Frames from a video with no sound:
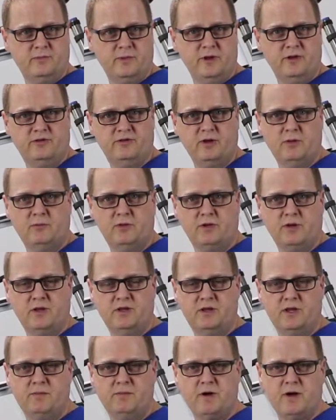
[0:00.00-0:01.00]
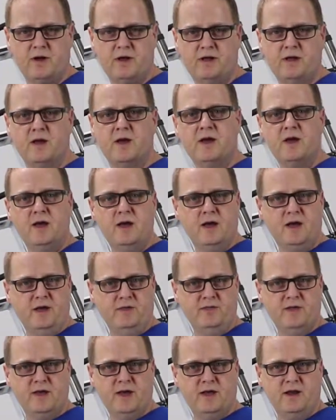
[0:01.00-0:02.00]
been assembled on the e-bike,
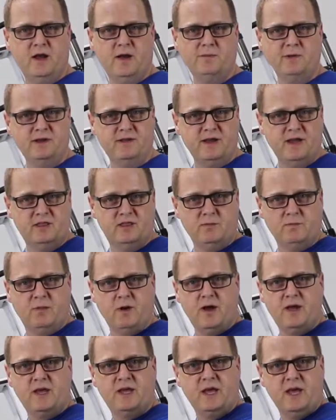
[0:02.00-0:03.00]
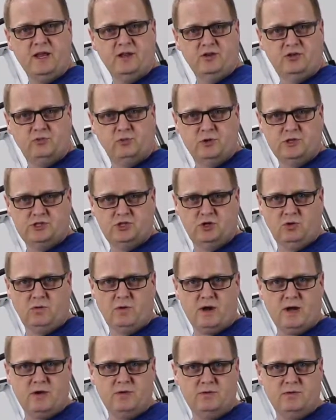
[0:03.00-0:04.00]
and then I'm going to take the bike and switch it
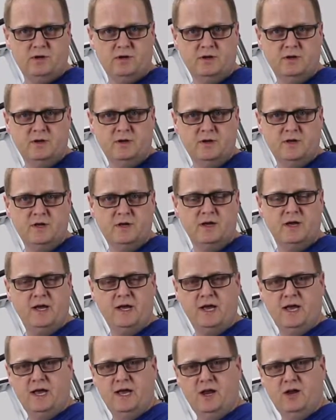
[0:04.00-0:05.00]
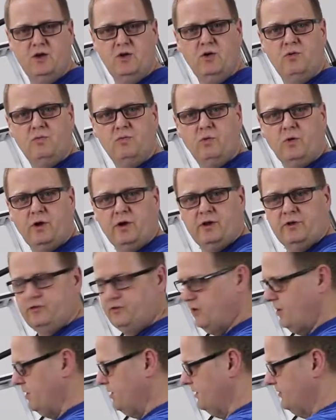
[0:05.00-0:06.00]
around, and we're going to
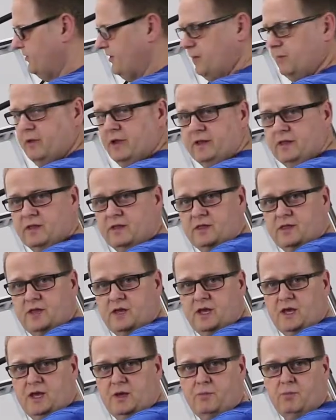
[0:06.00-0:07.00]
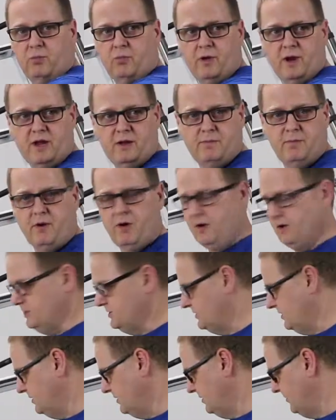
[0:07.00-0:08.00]
start assembling the brake
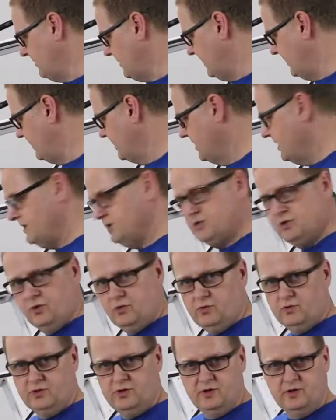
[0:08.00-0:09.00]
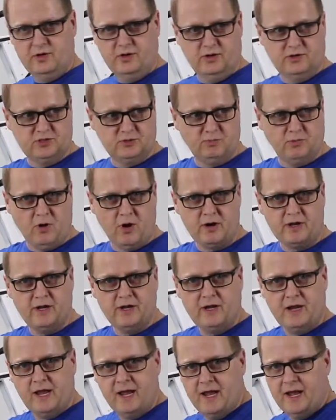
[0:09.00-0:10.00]
parts under the bike. So the sprocket